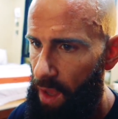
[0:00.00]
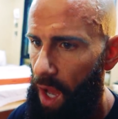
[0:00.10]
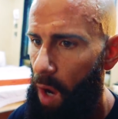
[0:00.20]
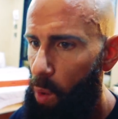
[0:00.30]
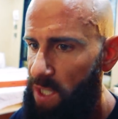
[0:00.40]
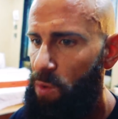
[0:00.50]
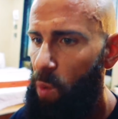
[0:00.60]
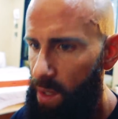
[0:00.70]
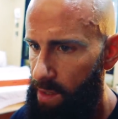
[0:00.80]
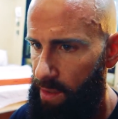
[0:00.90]
I was
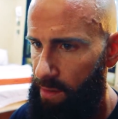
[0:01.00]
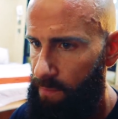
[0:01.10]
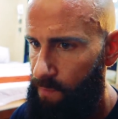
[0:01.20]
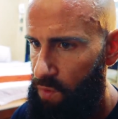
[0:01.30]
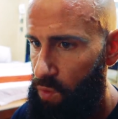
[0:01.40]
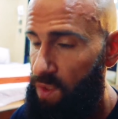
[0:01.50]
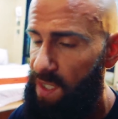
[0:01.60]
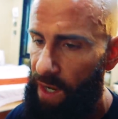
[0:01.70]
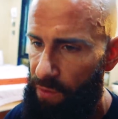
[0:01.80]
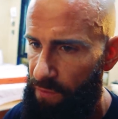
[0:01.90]
willing to
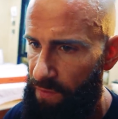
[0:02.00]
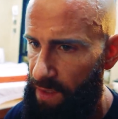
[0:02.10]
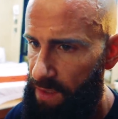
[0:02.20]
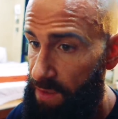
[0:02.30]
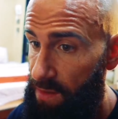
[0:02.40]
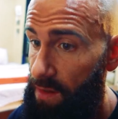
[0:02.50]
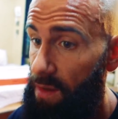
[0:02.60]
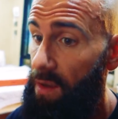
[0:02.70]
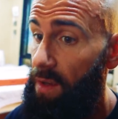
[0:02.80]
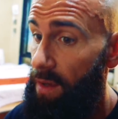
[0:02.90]
sacrifice
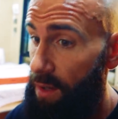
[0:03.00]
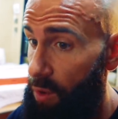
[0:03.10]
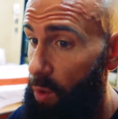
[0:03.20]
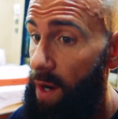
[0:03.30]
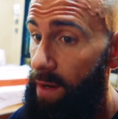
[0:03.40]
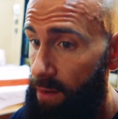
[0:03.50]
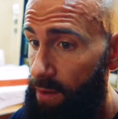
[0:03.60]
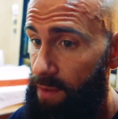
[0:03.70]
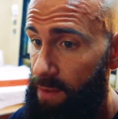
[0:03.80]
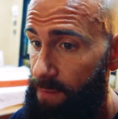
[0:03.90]
quite a
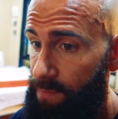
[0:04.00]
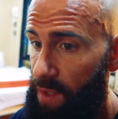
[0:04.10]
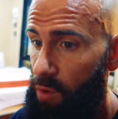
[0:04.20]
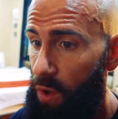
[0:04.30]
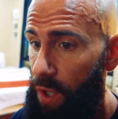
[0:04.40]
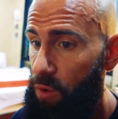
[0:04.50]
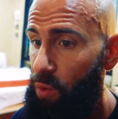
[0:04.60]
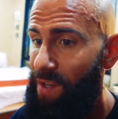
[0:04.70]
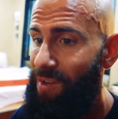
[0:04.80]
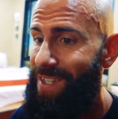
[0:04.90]
lot in order
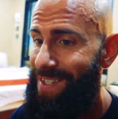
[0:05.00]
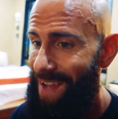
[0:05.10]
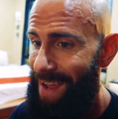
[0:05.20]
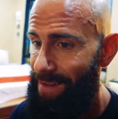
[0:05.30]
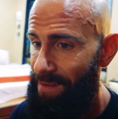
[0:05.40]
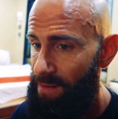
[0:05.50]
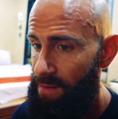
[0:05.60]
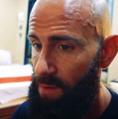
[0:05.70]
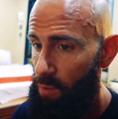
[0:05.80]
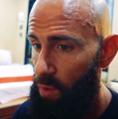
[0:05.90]
to understand
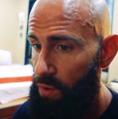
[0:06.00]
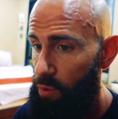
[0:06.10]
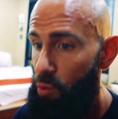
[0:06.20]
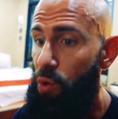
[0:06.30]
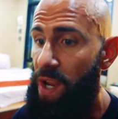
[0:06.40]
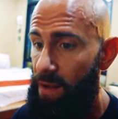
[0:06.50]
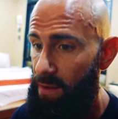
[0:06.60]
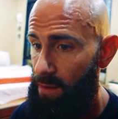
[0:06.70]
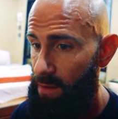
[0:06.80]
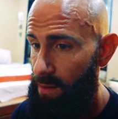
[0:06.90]
what the
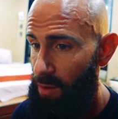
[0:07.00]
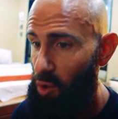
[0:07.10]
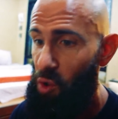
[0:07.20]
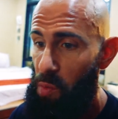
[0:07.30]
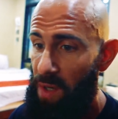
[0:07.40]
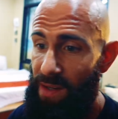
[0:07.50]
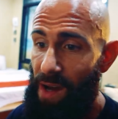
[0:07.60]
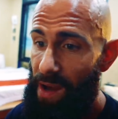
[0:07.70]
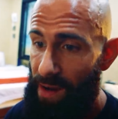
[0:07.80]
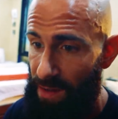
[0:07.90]
real human
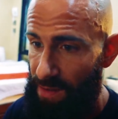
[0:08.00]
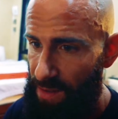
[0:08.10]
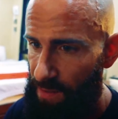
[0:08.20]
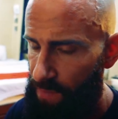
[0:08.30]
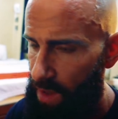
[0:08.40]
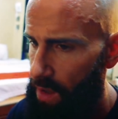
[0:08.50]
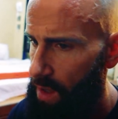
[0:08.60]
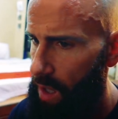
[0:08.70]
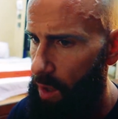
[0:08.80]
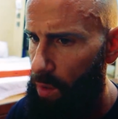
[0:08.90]
diet is.
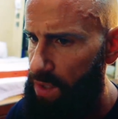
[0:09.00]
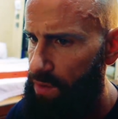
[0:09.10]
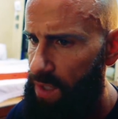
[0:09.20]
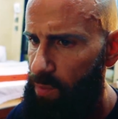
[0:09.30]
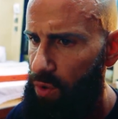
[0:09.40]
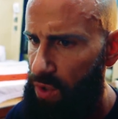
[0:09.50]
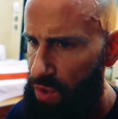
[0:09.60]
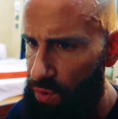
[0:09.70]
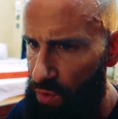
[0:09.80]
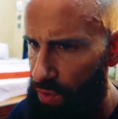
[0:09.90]
I was on this
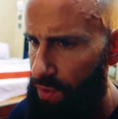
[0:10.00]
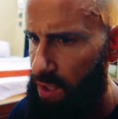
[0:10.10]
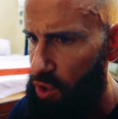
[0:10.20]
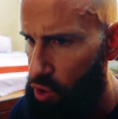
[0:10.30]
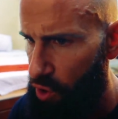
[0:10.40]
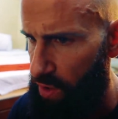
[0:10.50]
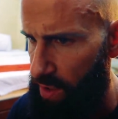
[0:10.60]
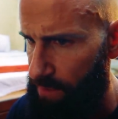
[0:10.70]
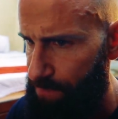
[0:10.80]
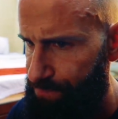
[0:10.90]
pursuit, on this
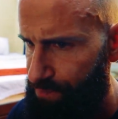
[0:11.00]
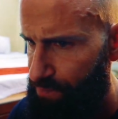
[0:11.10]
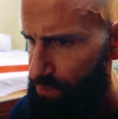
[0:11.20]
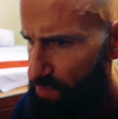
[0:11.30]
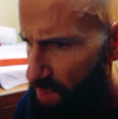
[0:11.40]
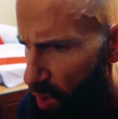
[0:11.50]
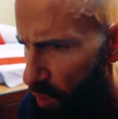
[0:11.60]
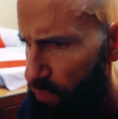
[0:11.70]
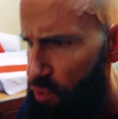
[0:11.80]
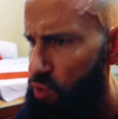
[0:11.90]
journey
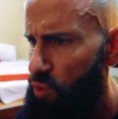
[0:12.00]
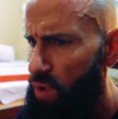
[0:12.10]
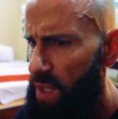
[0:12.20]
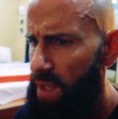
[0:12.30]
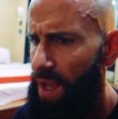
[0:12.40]
of truly